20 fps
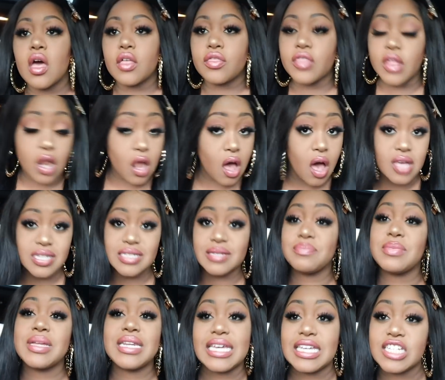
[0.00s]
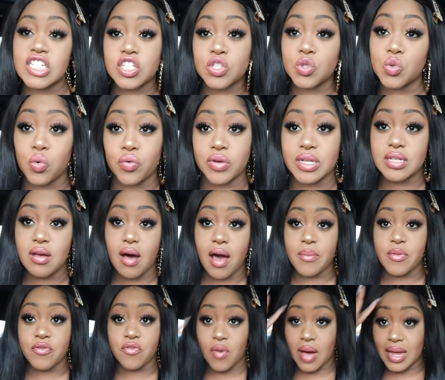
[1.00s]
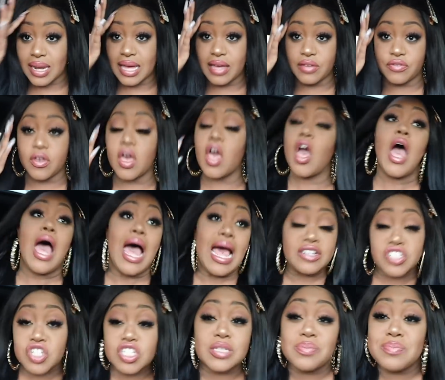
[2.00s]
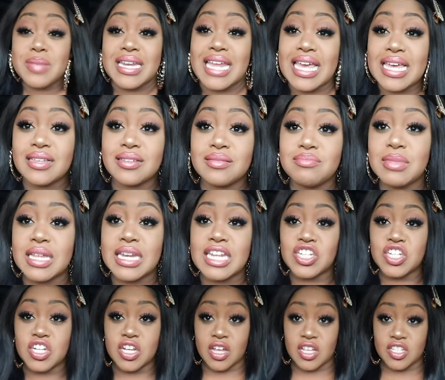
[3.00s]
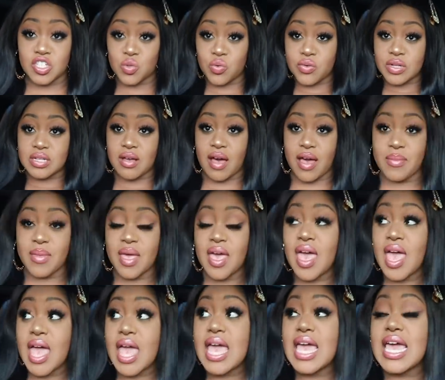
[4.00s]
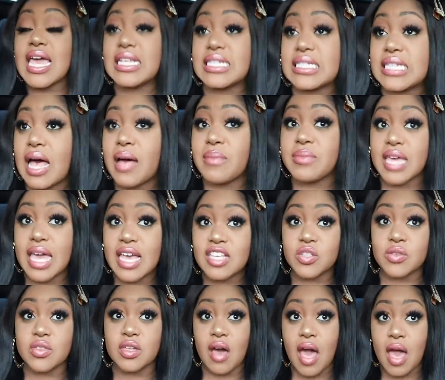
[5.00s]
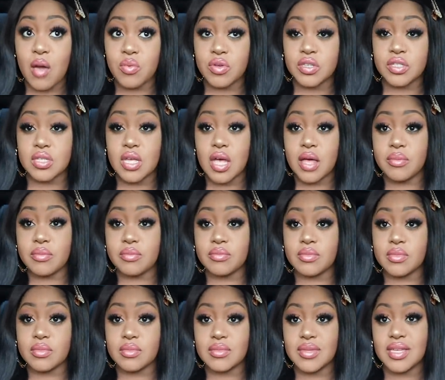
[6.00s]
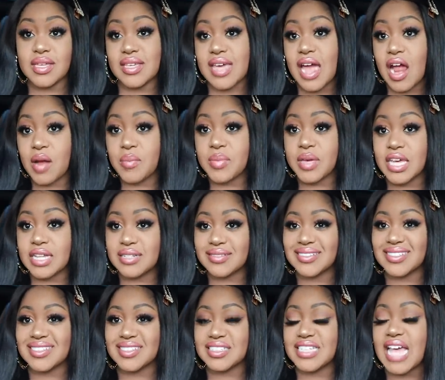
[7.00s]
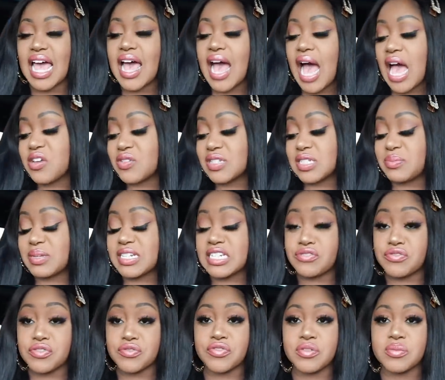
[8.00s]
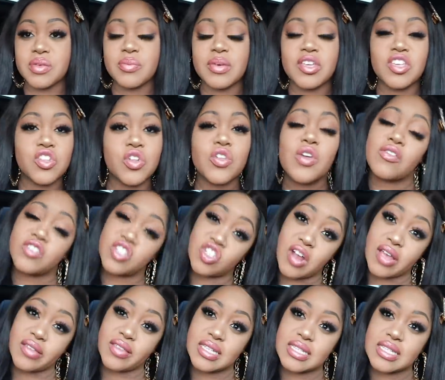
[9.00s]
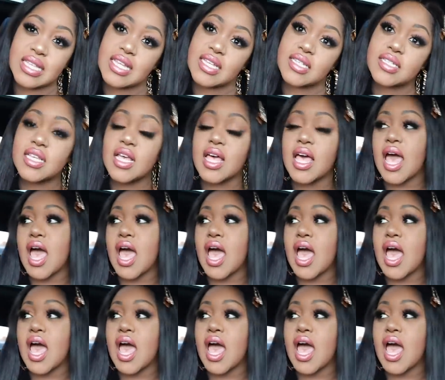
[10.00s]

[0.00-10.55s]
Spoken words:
the last mini story time before I leave, just miniature story time, is yeah, so the guy was Caribbean. I know it's a bit different for me, but you know, you have to try these things.